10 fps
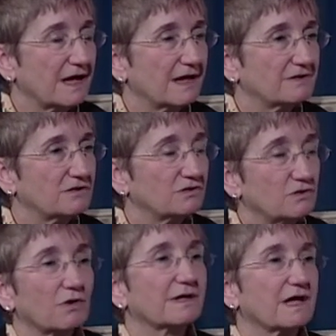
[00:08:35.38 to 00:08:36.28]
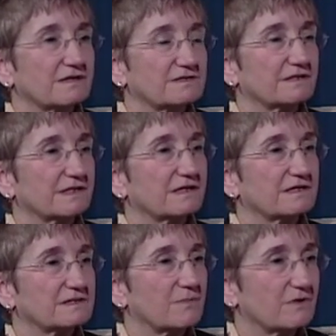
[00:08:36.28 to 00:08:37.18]
and you're canceling it
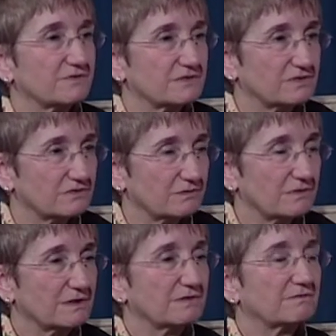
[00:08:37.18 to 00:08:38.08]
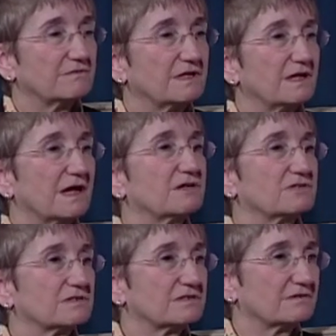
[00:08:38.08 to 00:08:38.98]
as opposed to the
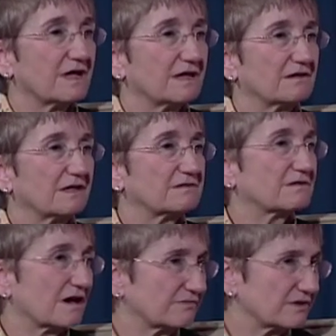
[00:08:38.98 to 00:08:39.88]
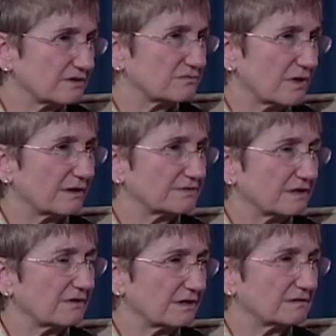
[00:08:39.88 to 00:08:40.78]
agent, that it's covered as well. Is that right?